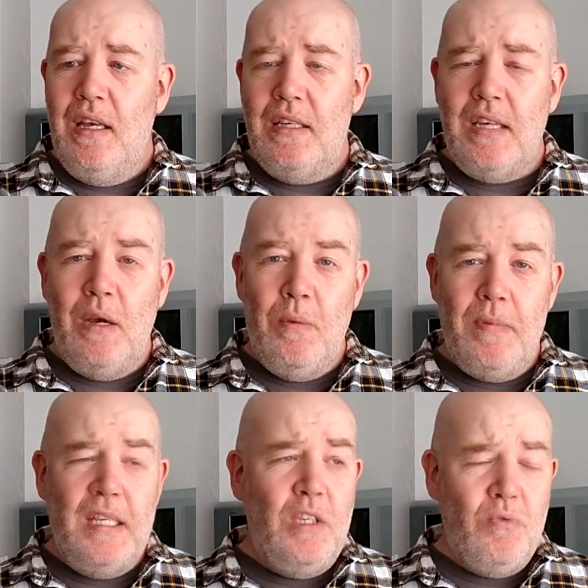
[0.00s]
So
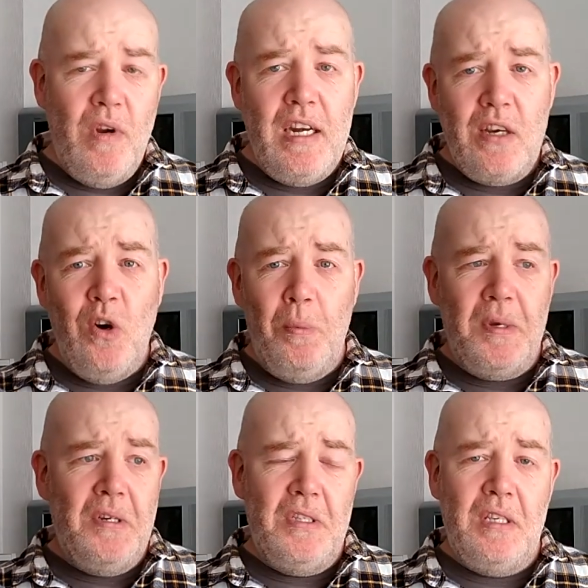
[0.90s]
this is really cool
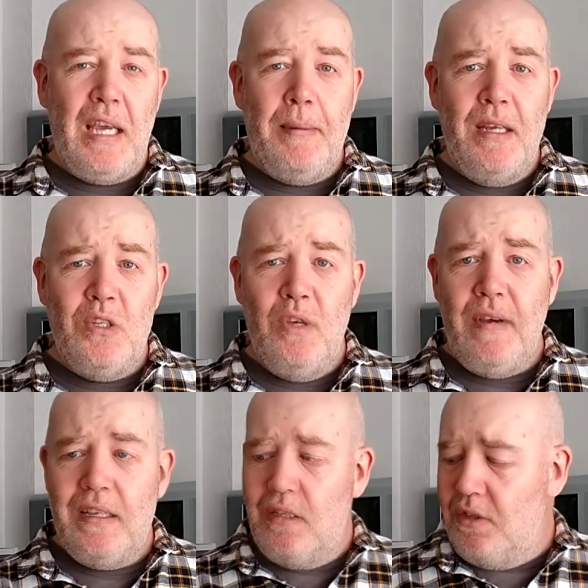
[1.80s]
because it came out in
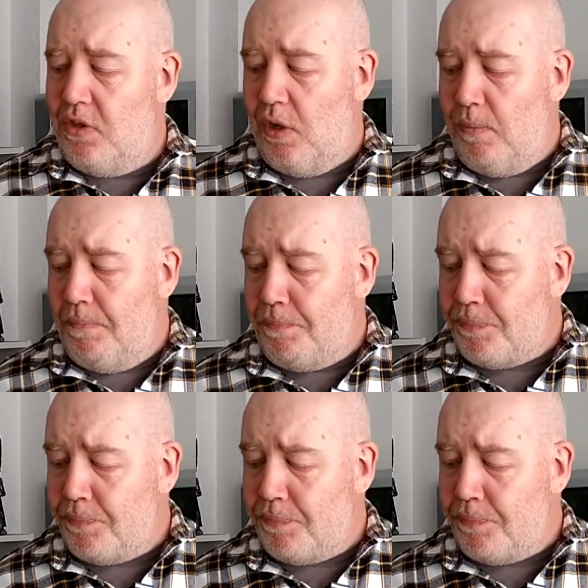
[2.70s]
2002.